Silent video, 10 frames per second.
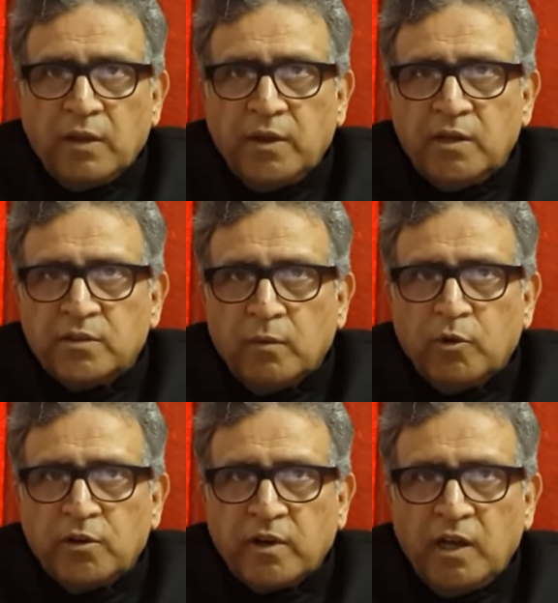And then
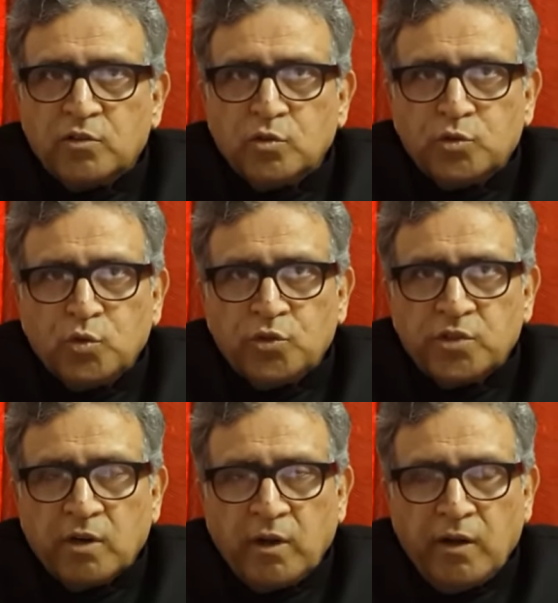someone tries to shoot
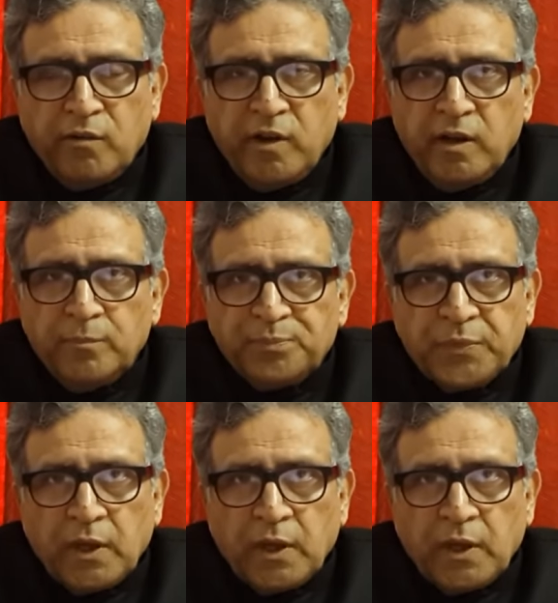Sir Henry